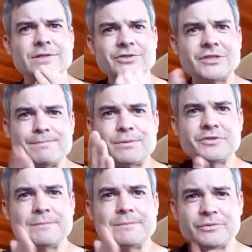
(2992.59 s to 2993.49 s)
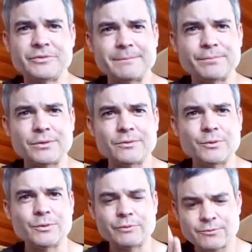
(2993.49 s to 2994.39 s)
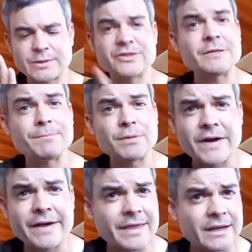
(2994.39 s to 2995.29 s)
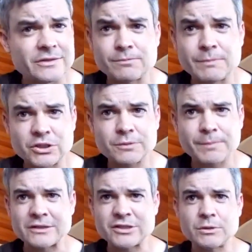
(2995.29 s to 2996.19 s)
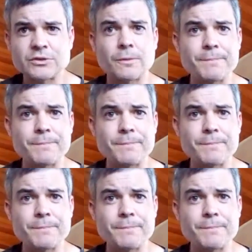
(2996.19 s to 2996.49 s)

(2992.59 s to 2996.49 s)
Simple, simple, simple. We really want to simplify things as much as possible so